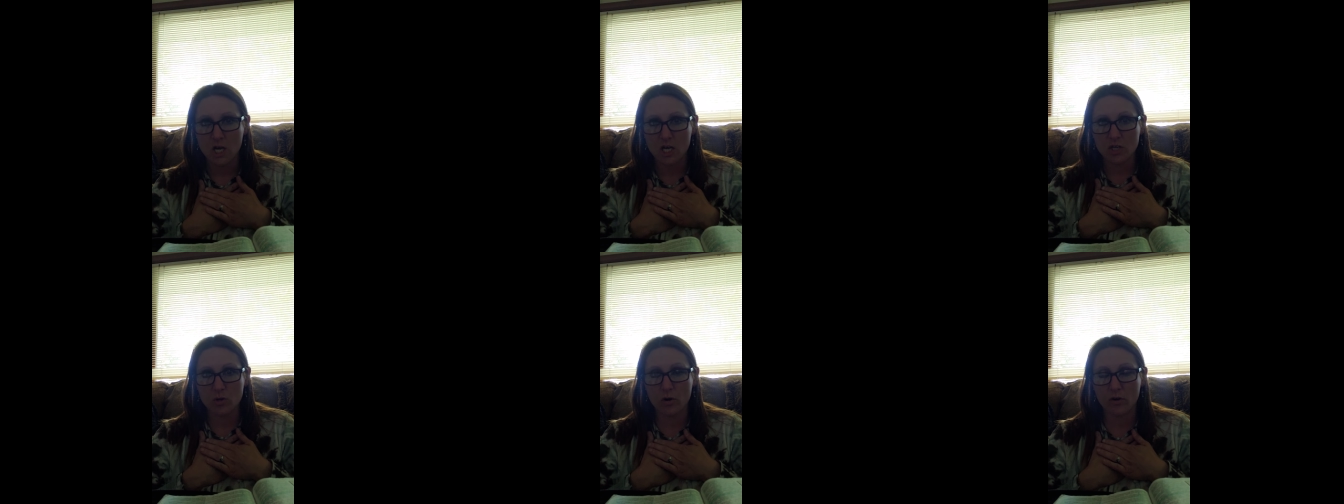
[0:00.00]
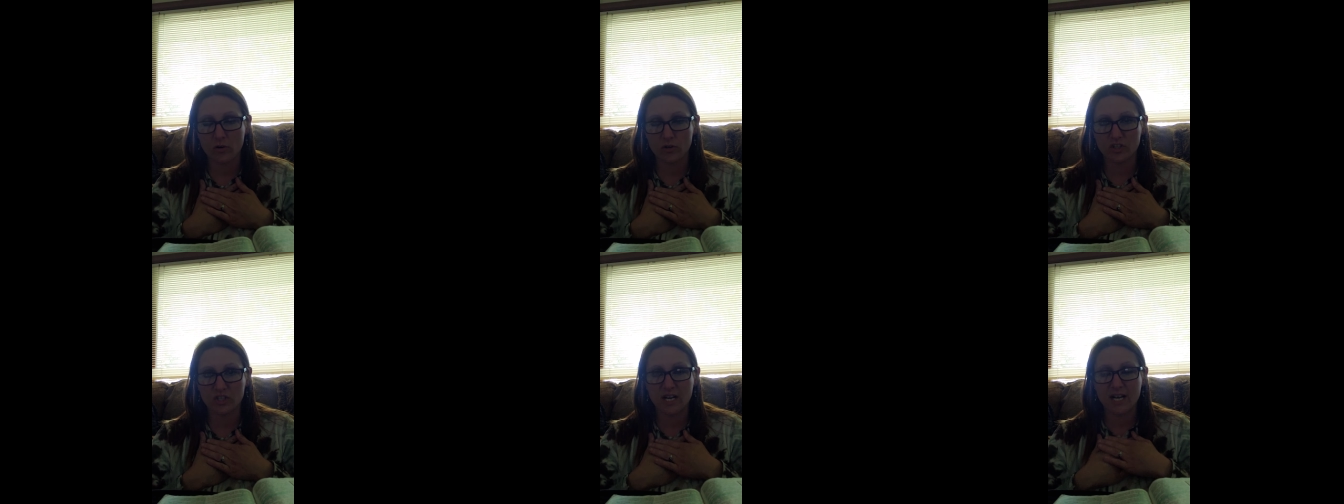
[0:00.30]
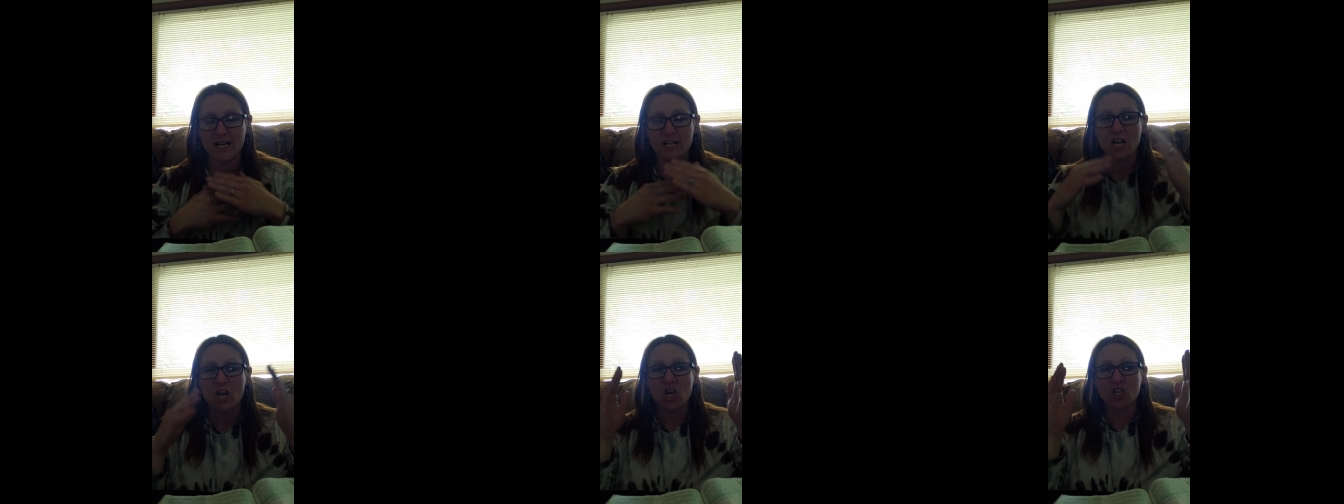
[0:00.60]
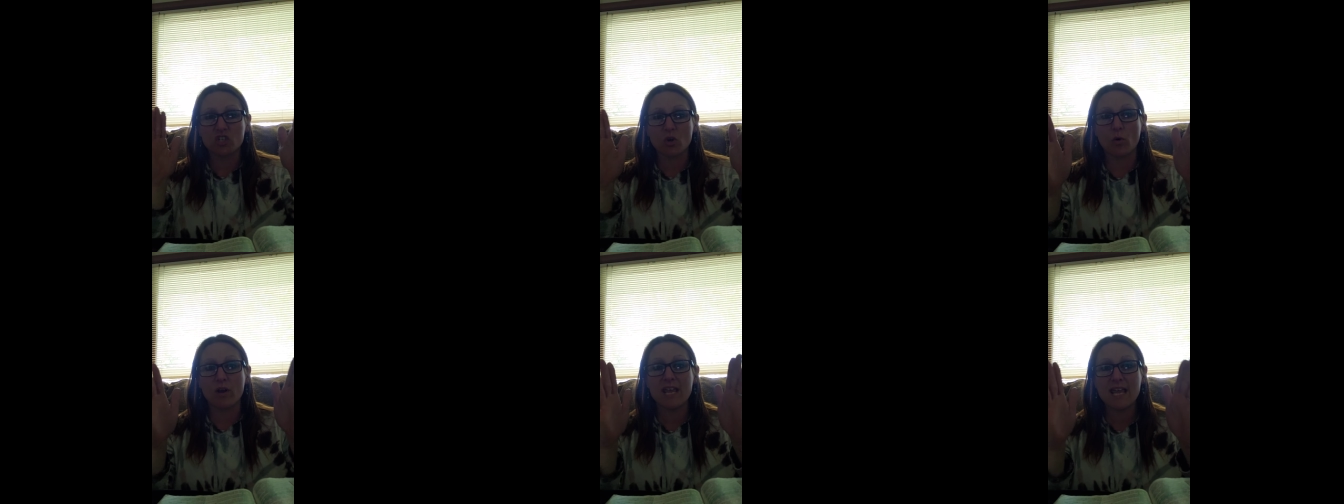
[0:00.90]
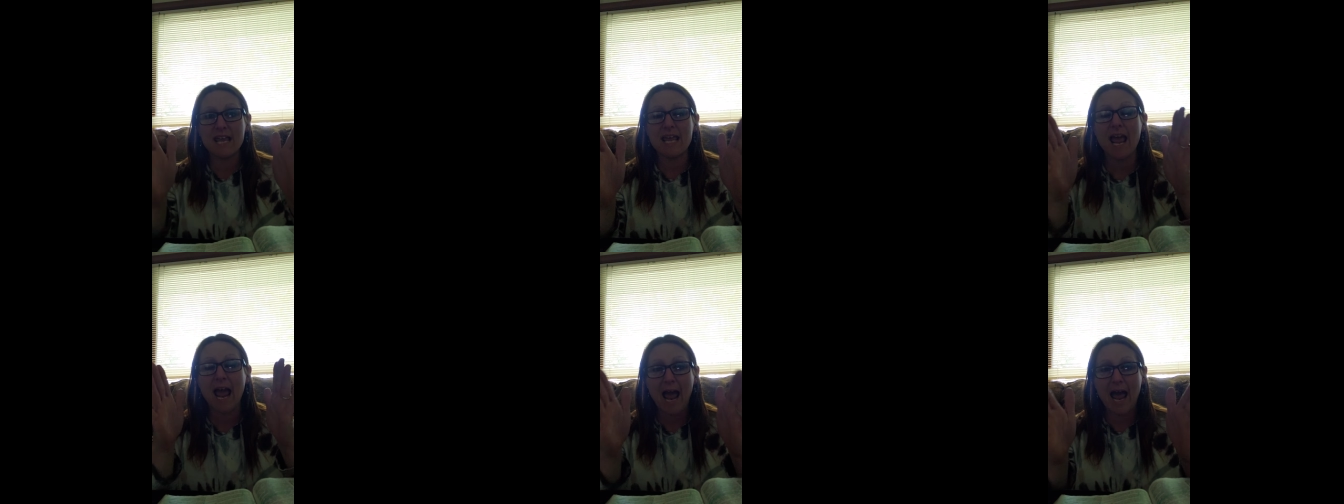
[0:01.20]
You understand? So
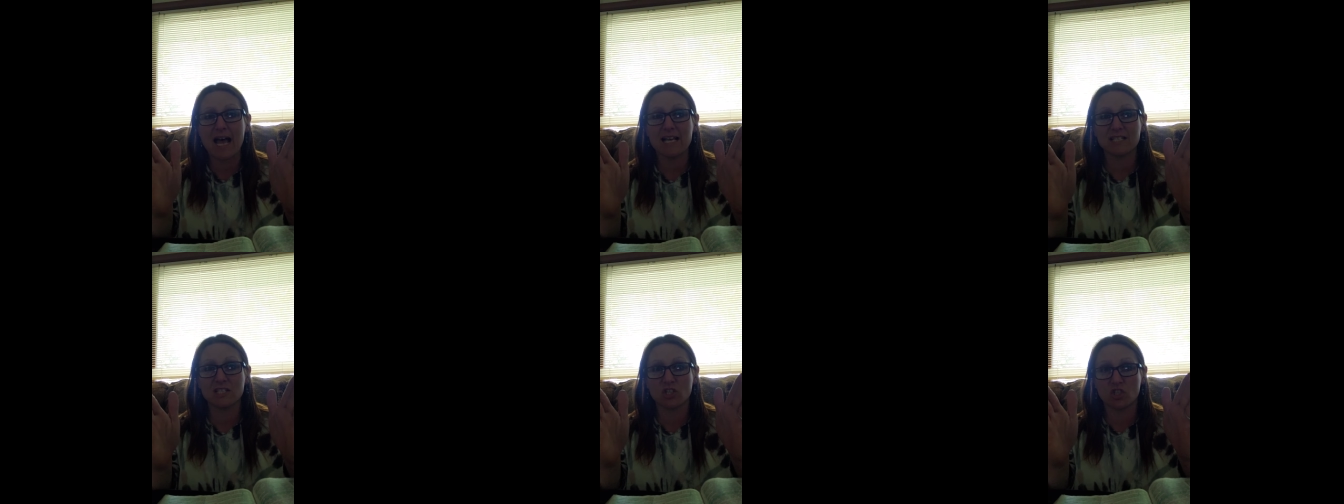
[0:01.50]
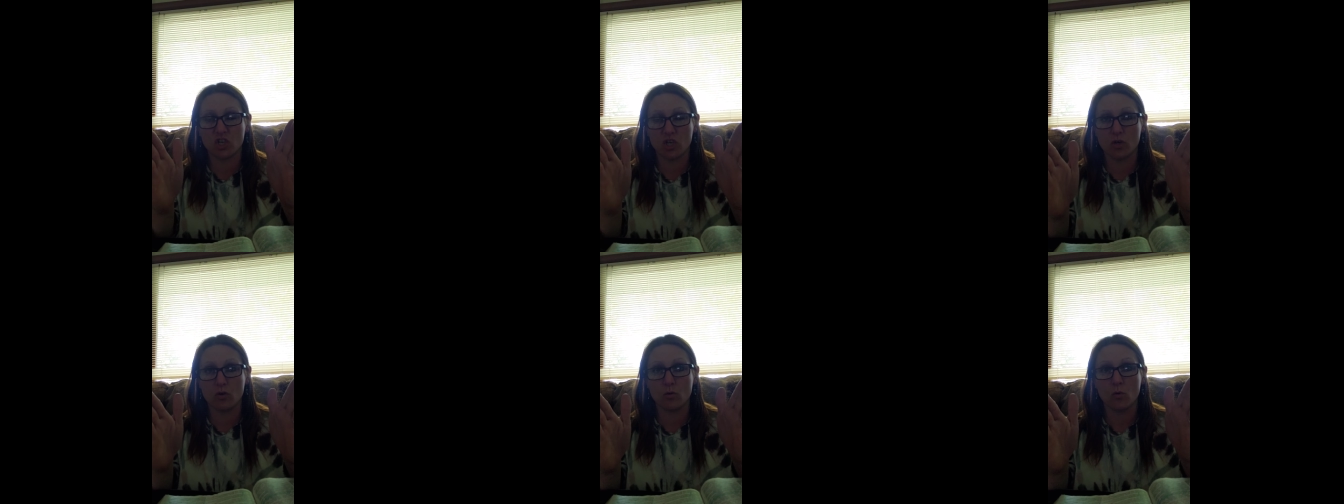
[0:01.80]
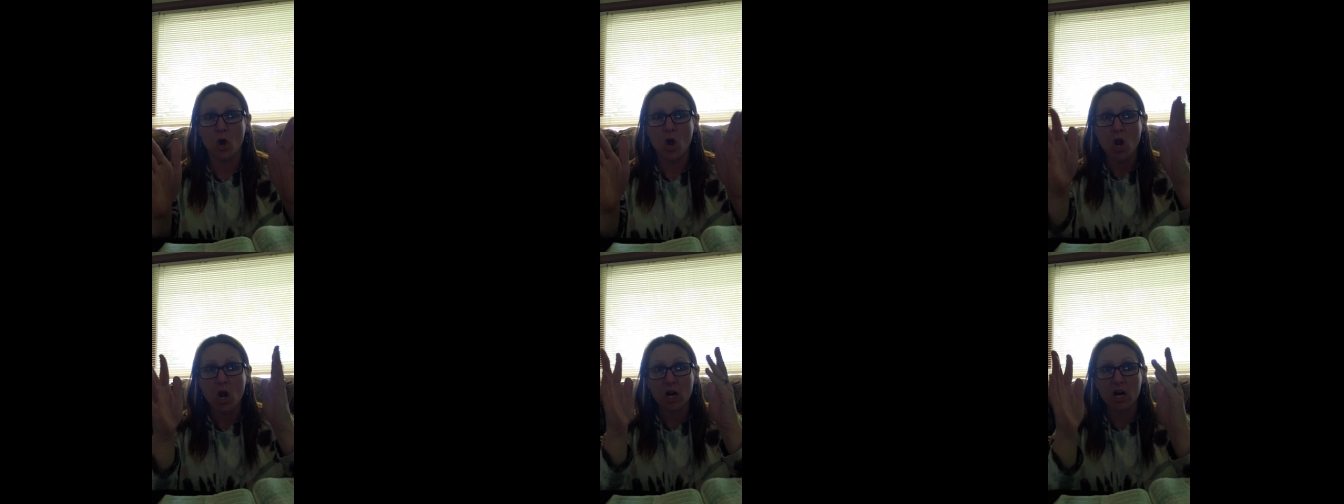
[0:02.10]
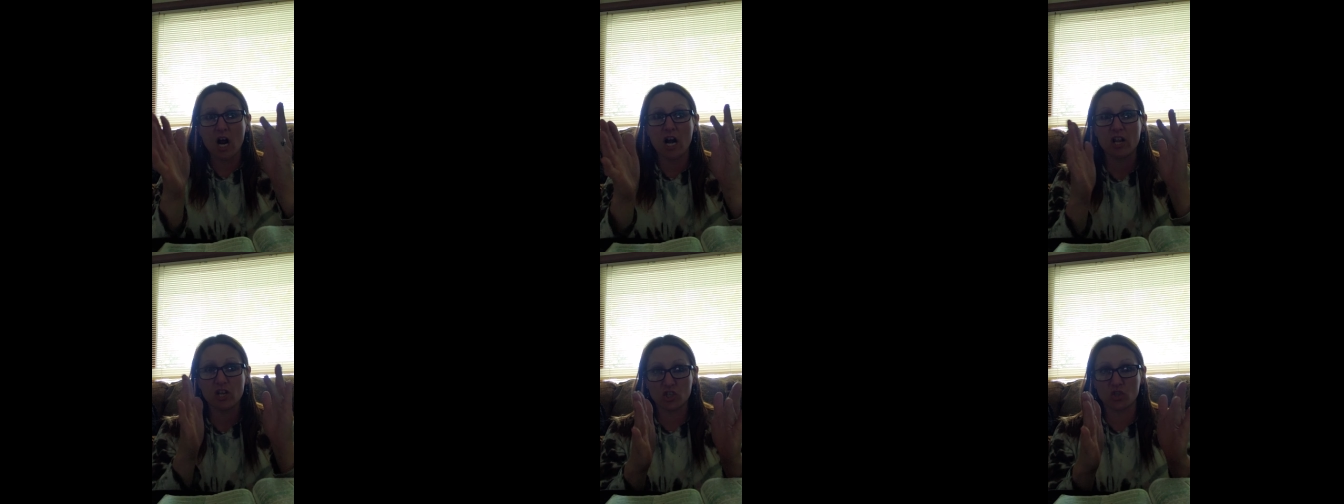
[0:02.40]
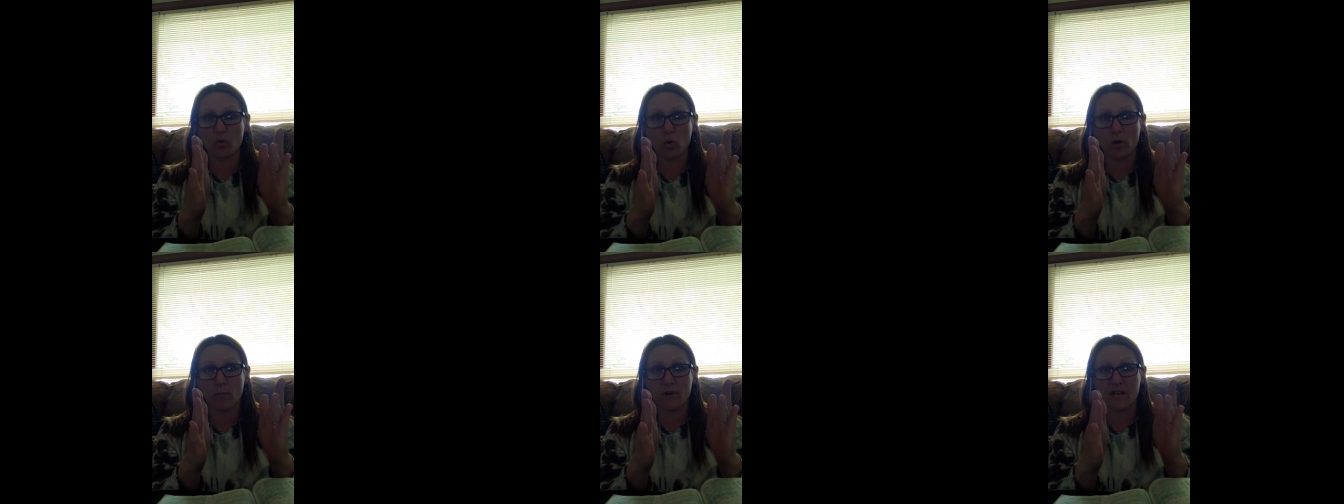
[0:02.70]
he has to cut it
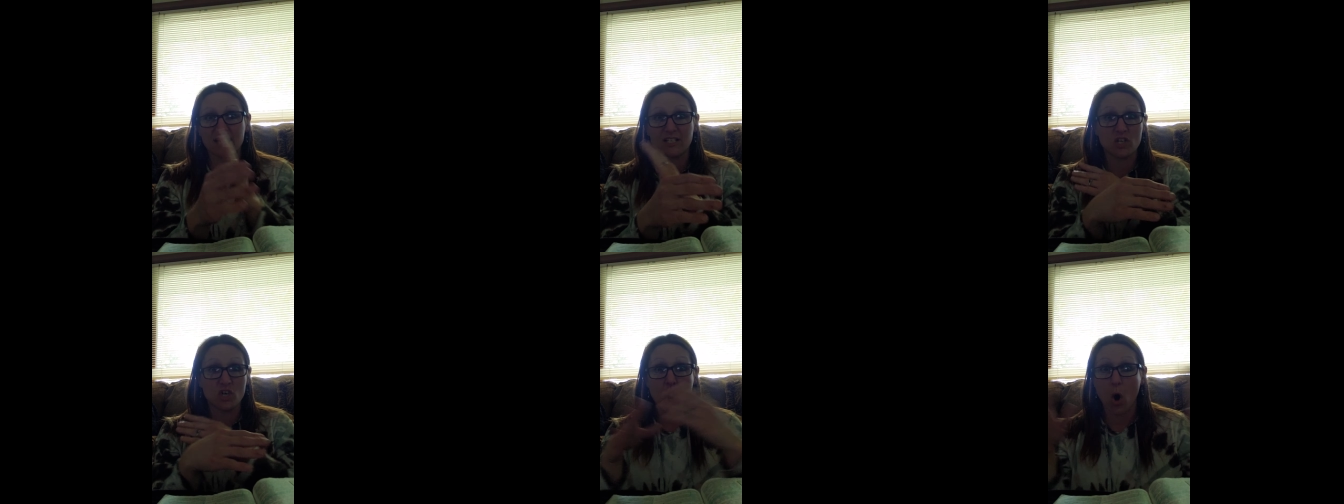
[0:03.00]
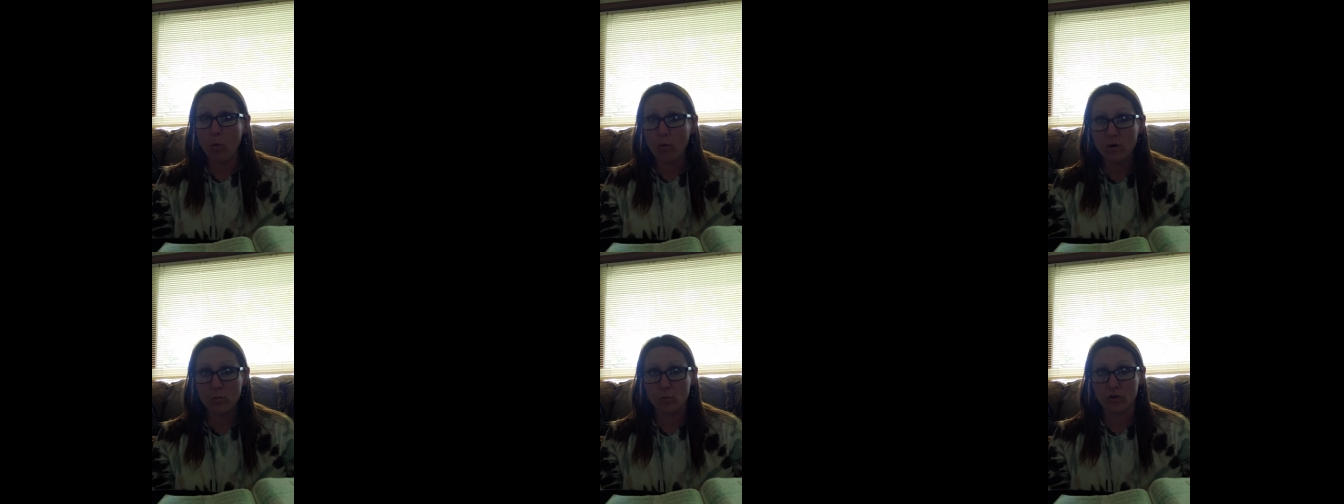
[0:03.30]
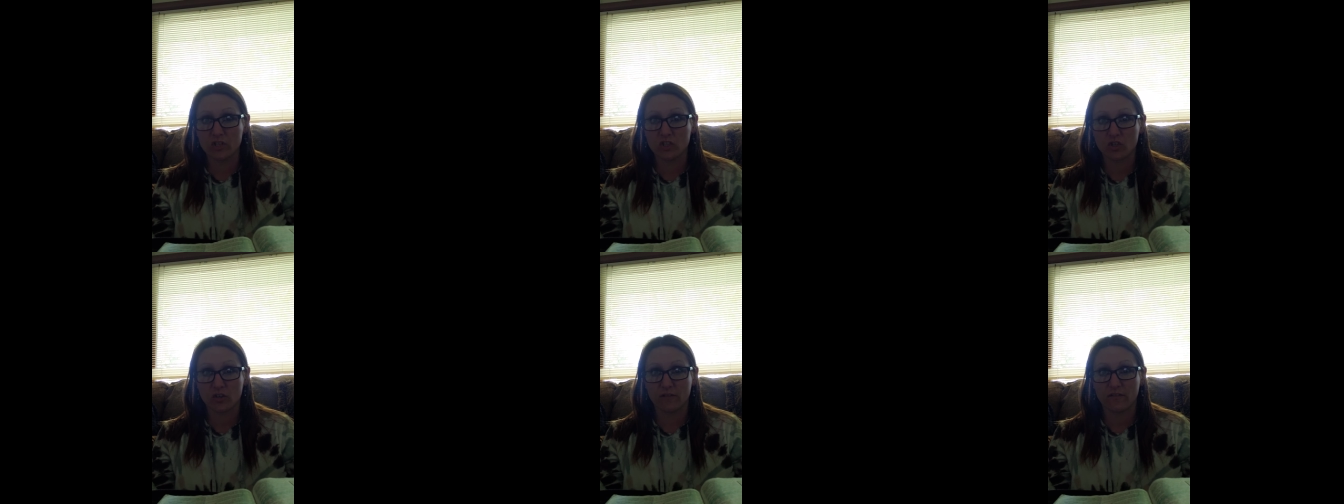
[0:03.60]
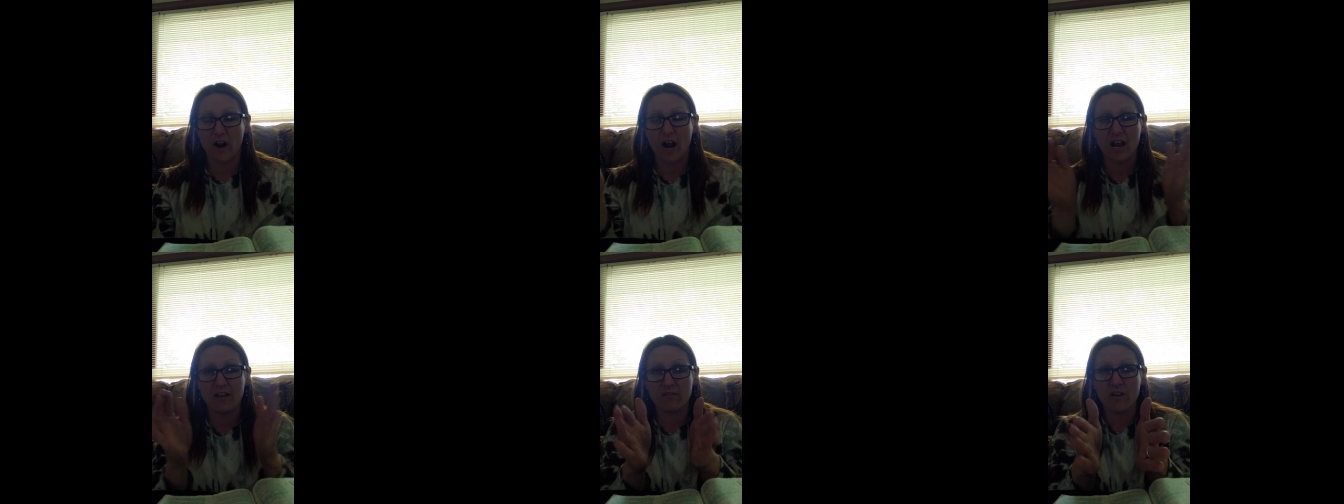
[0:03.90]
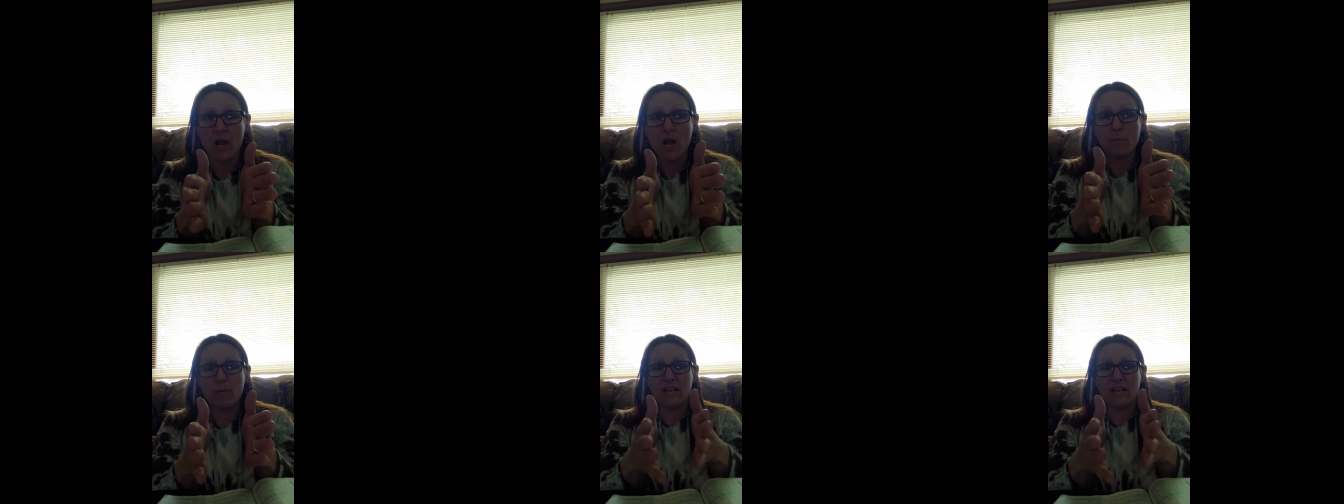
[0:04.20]
short because no one would survive.